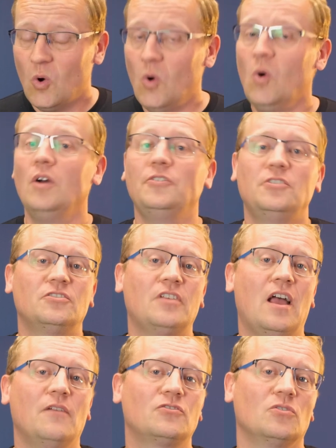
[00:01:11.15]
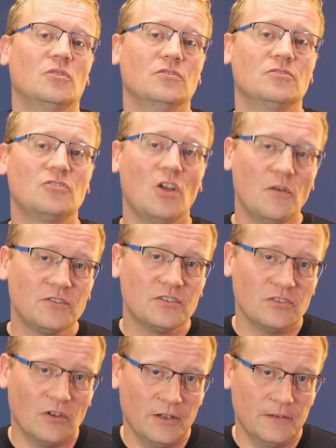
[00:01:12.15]
or just have certain
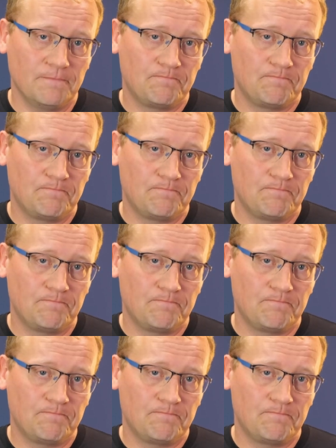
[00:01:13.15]
services on it.